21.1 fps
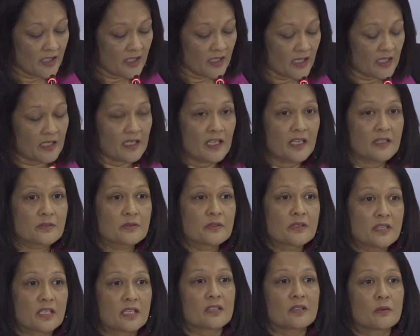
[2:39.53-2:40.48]
I'd like to
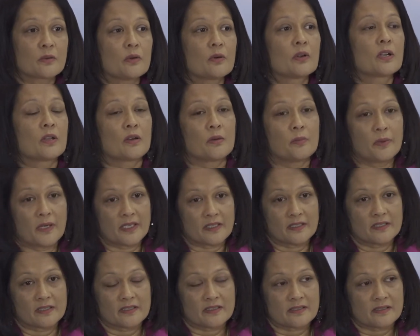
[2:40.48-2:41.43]
thank all our
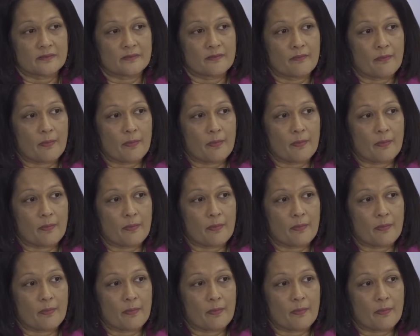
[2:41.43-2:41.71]
partners